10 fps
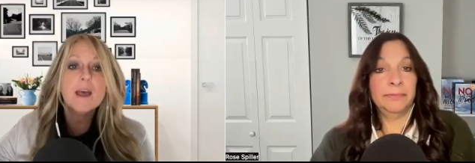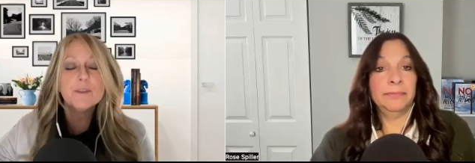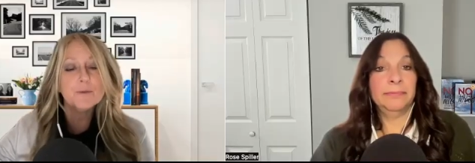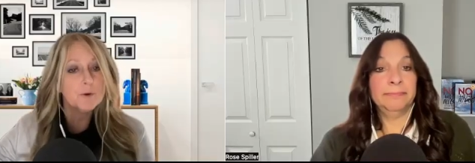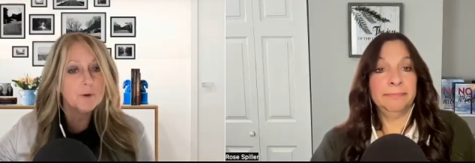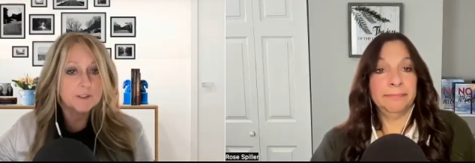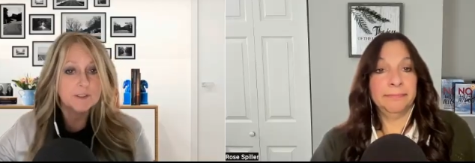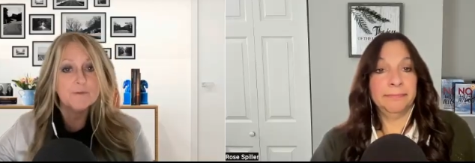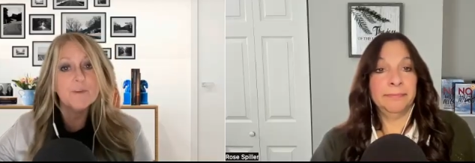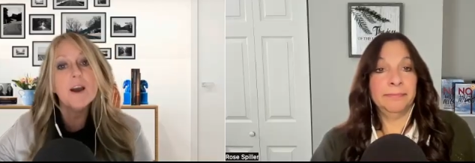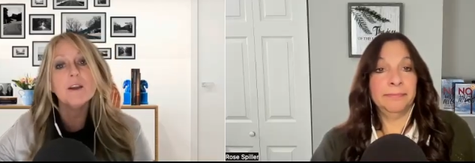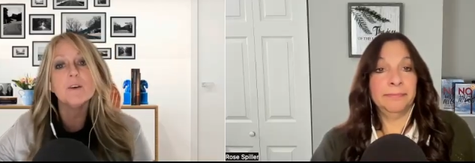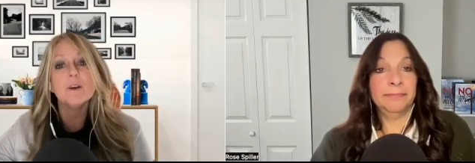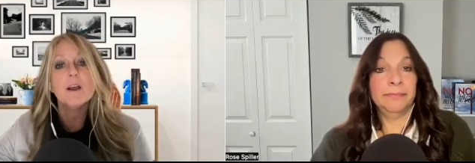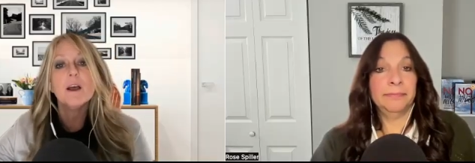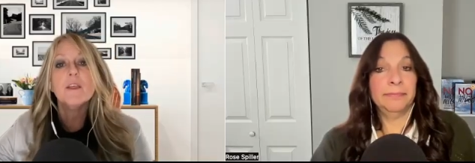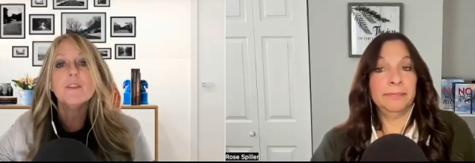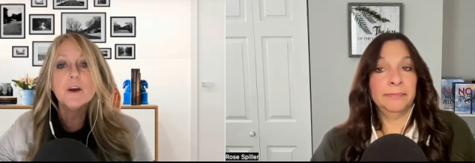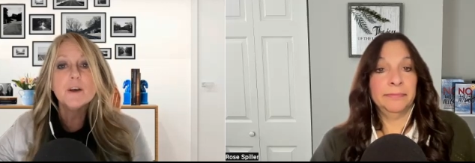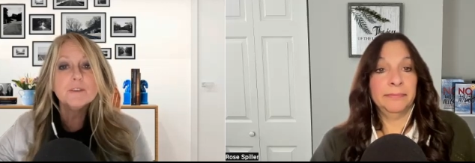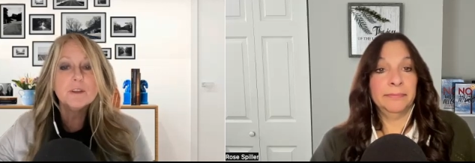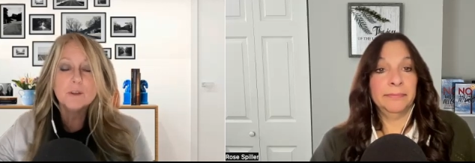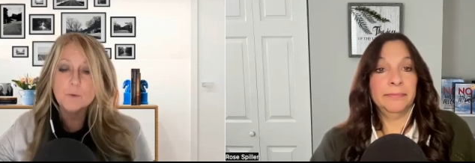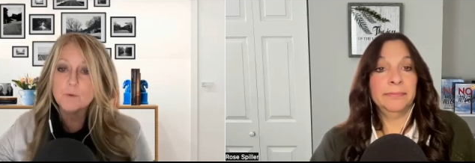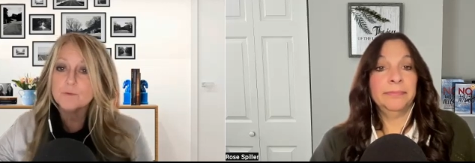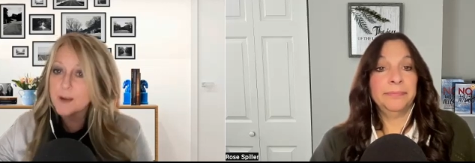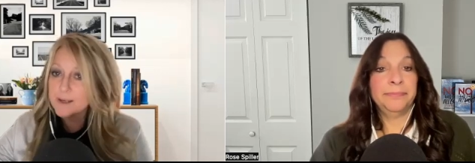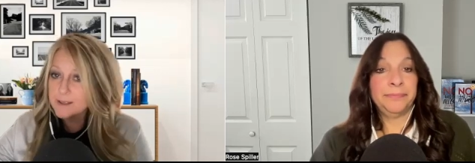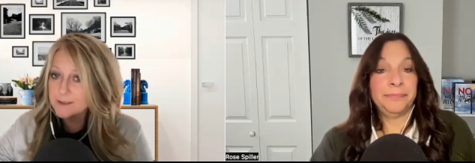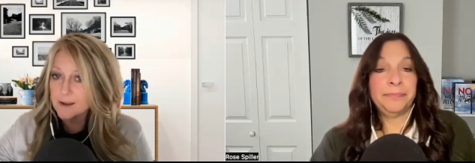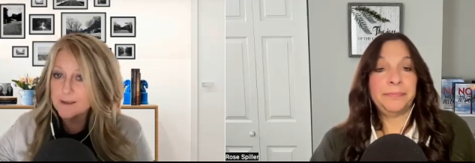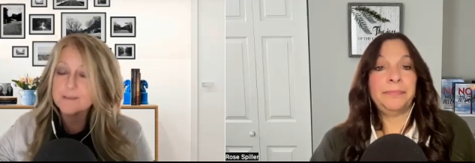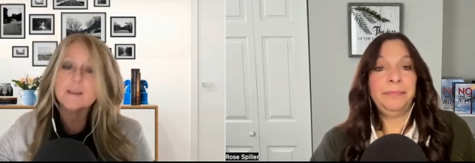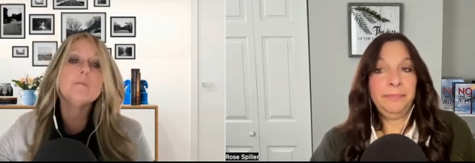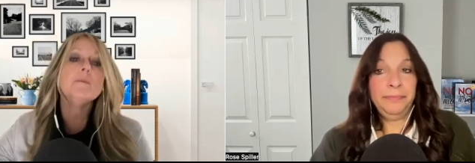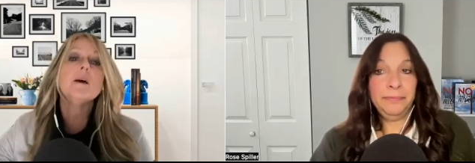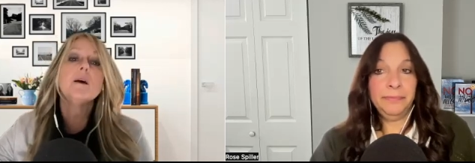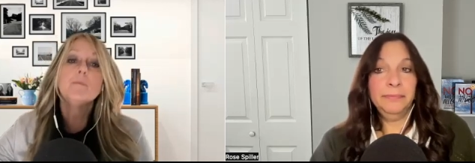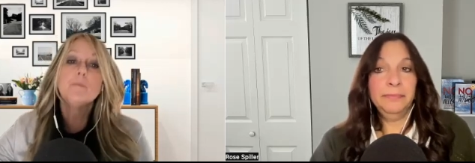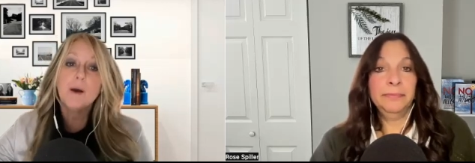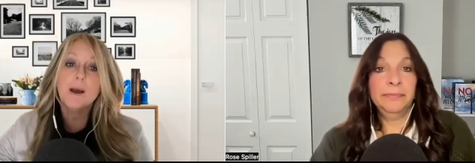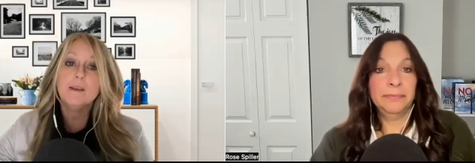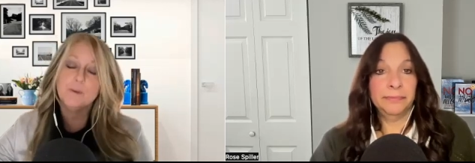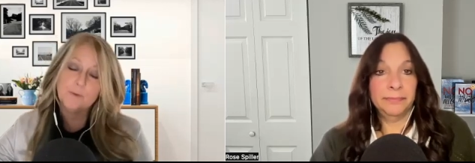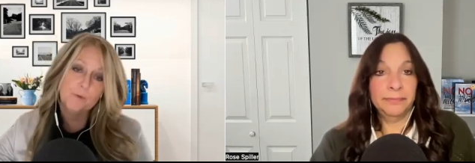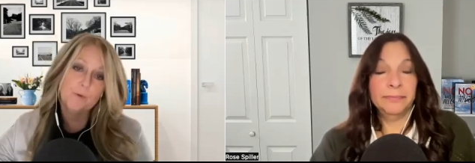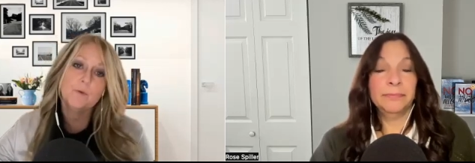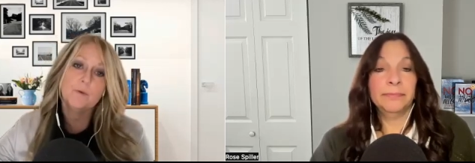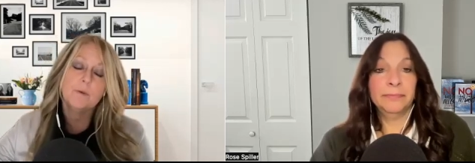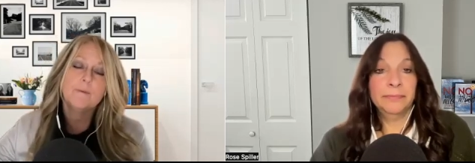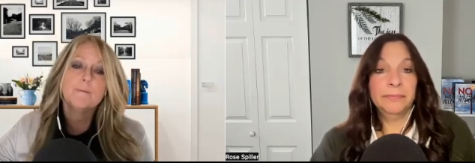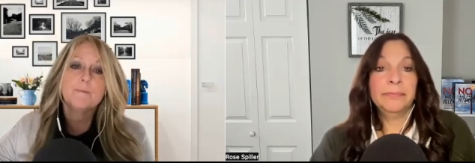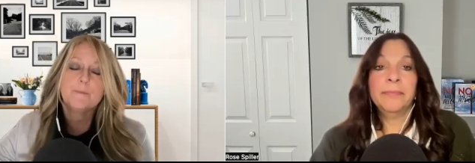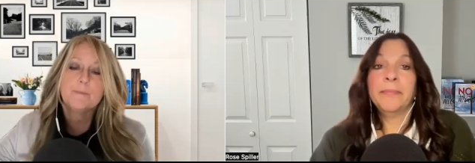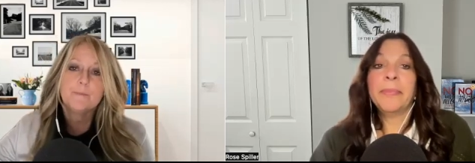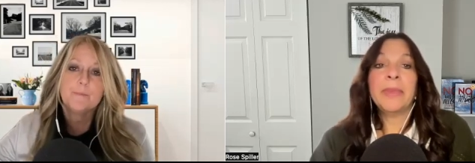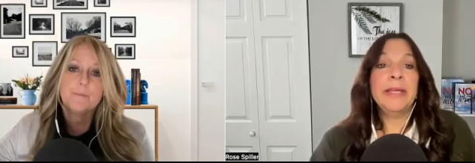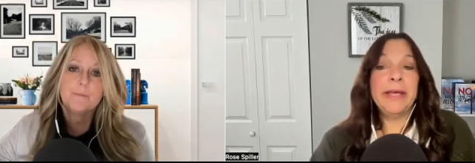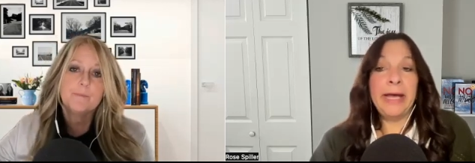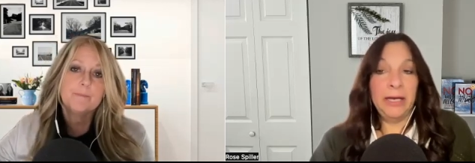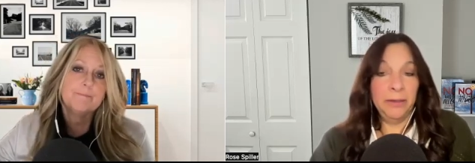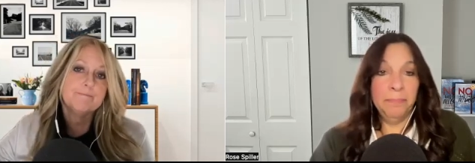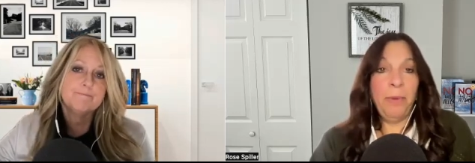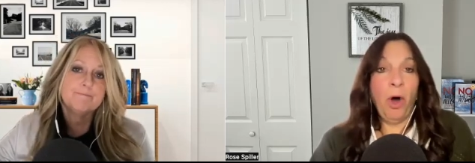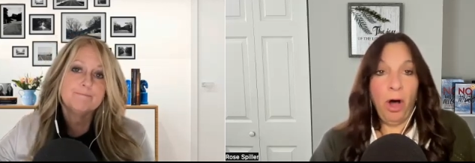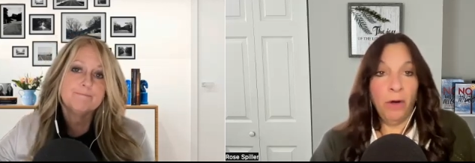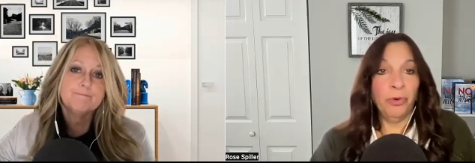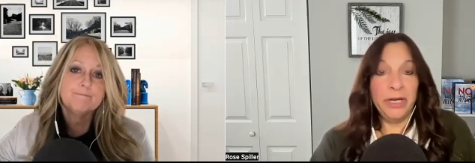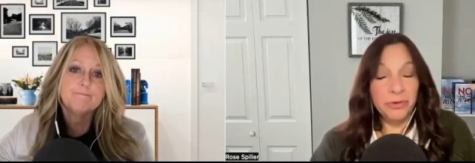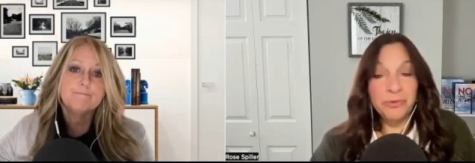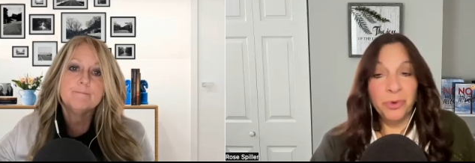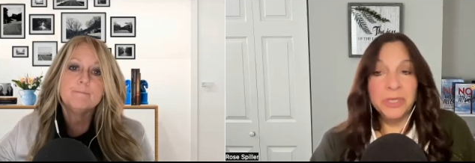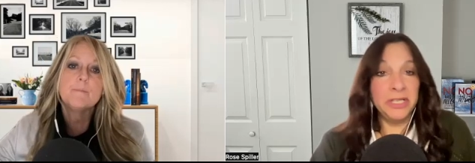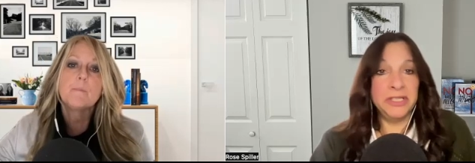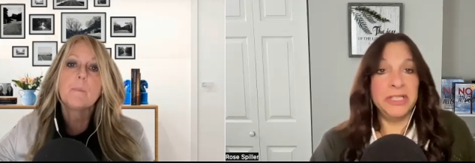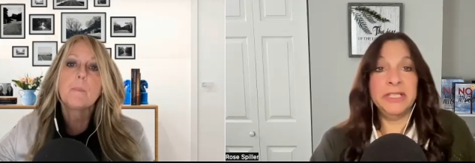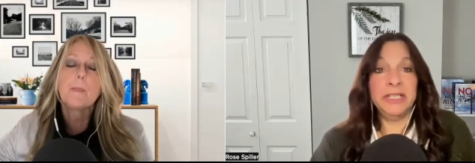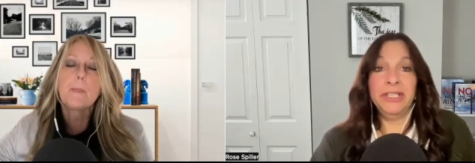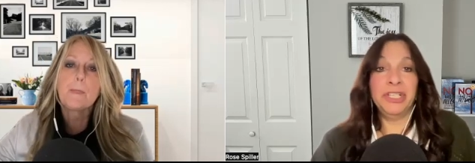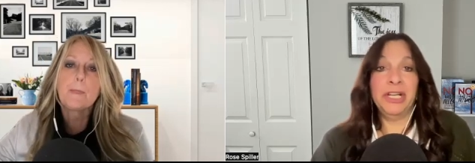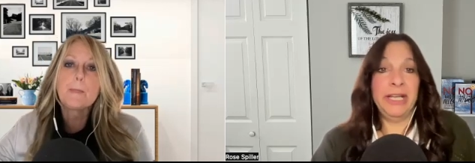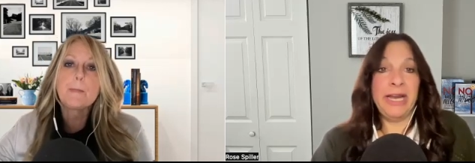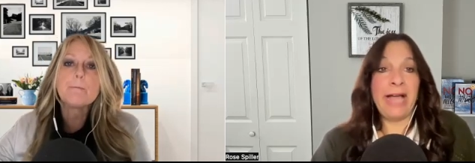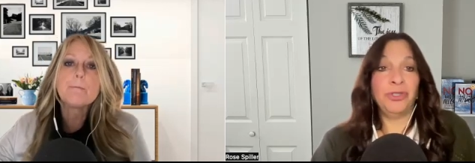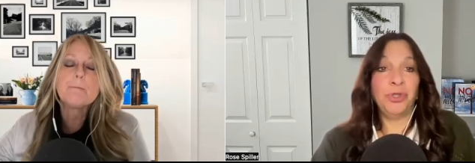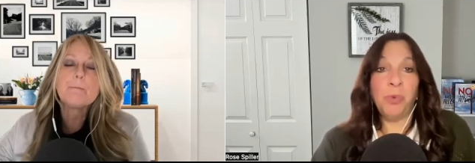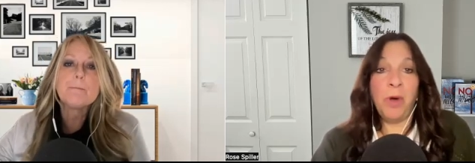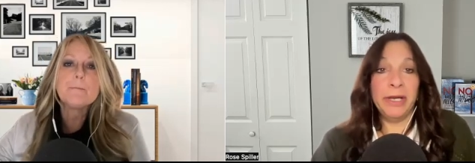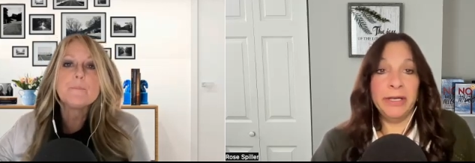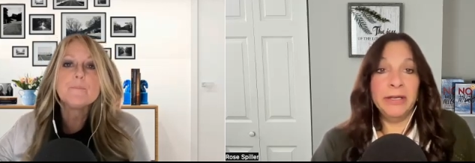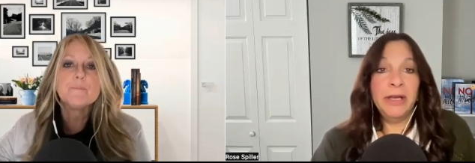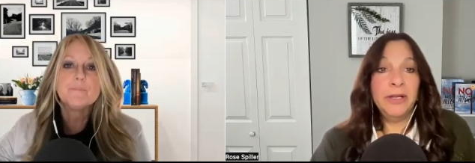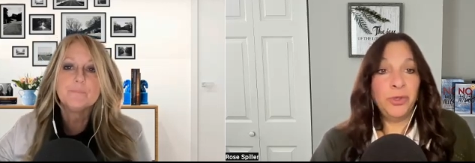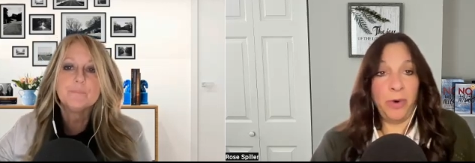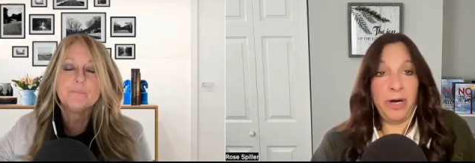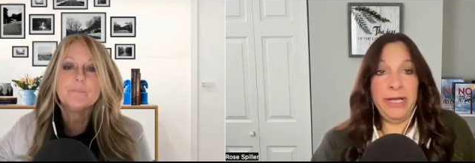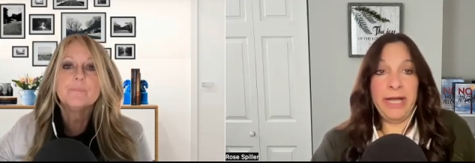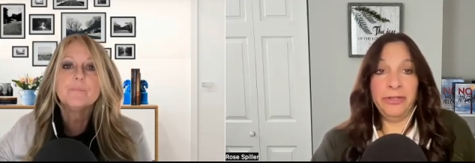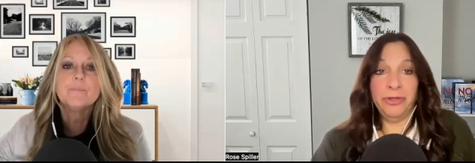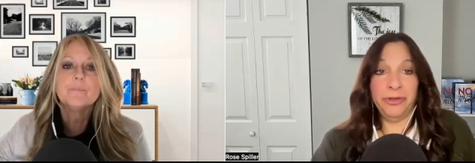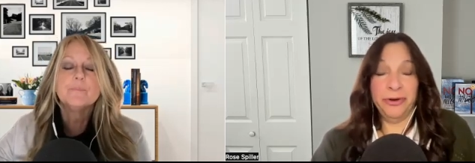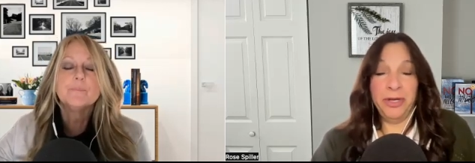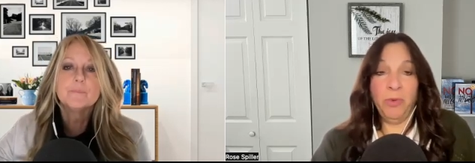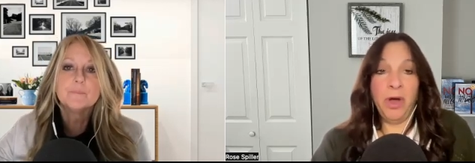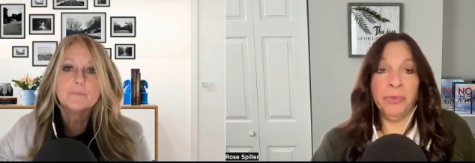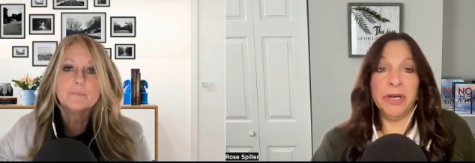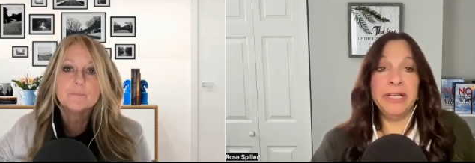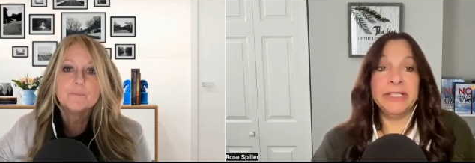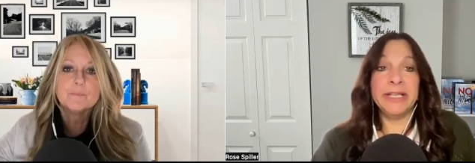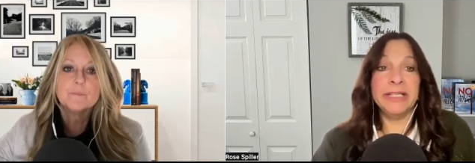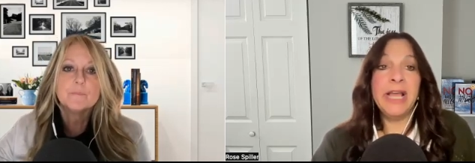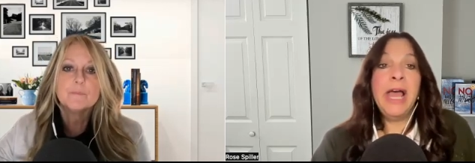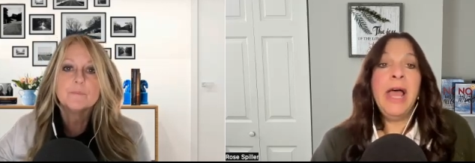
Speaker 1: and thrown into the fire. Thus, you will recognize them by their fruit.
Speaker 2: And Paul reinforces this teaching in Acts 20 28 to 31, where he says,